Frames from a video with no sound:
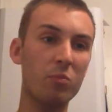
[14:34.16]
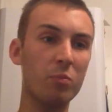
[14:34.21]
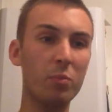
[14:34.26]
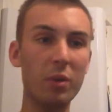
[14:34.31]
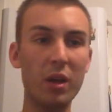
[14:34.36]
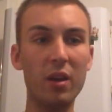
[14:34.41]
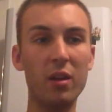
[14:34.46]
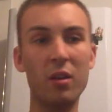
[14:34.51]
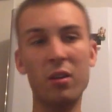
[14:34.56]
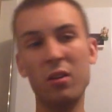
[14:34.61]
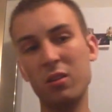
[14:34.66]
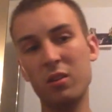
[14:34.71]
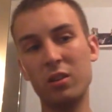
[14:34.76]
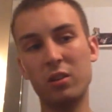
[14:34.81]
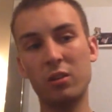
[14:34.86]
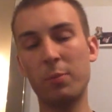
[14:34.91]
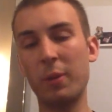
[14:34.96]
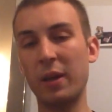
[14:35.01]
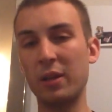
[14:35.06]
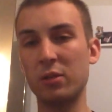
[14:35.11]
it
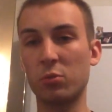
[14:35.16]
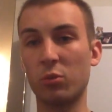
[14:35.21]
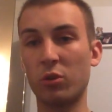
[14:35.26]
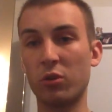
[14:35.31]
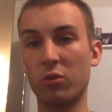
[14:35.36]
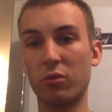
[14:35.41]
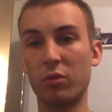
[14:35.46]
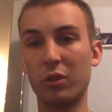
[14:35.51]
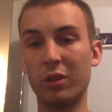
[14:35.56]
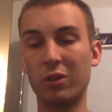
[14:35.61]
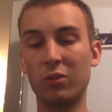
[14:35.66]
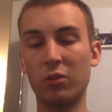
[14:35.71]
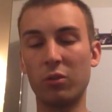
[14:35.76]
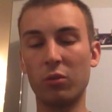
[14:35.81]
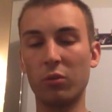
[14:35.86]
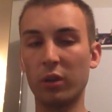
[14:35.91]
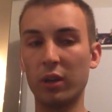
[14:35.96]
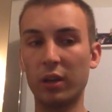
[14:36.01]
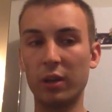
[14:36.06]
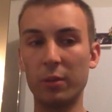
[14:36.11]
depends what you're into
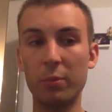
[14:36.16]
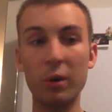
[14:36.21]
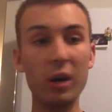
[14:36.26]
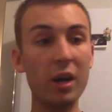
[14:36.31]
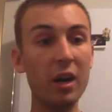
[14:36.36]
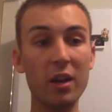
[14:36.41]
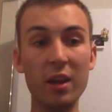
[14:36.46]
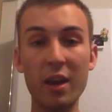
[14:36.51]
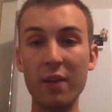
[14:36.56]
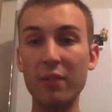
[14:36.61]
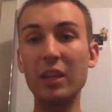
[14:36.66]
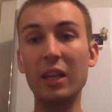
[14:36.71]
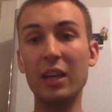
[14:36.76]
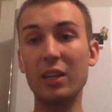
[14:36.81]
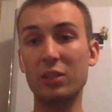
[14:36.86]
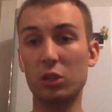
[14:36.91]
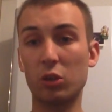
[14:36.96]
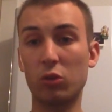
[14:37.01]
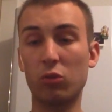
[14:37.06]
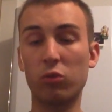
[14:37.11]
really, but
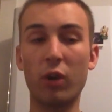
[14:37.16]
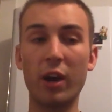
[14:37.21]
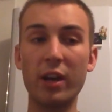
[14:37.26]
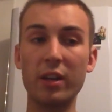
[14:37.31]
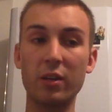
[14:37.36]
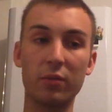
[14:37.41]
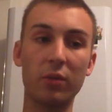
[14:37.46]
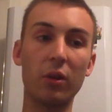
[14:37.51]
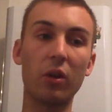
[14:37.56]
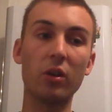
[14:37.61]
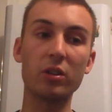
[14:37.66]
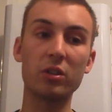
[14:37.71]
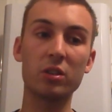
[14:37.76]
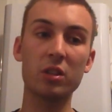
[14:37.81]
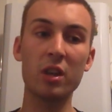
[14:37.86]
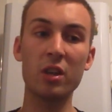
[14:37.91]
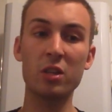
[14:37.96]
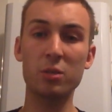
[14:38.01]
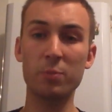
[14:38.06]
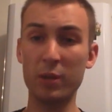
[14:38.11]
nevertheless a great device,
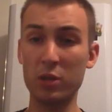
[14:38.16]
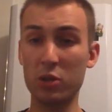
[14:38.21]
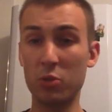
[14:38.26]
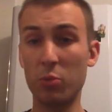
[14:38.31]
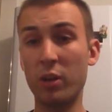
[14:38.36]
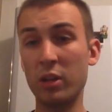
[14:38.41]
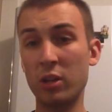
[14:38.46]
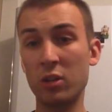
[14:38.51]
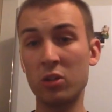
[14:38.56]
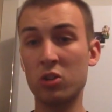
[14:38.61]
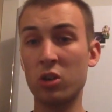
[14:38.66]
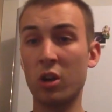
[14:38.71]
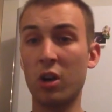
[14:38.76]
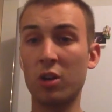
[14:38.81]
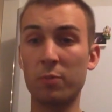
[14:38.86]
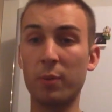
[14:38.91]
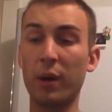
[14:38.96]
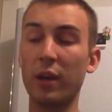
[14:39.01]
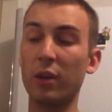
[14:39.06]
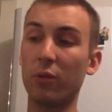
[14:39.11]
especially where you can
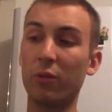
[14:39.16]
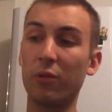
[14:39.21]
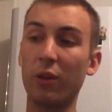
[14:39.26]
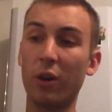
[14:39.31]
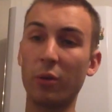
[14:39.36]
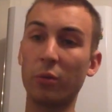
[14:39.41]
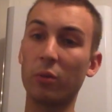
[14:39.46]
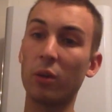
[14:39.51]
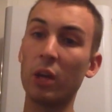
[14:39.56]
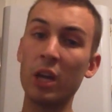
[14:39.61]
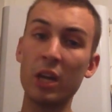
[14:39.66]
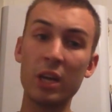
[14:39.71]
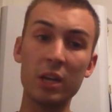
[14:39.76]
charge back your phone.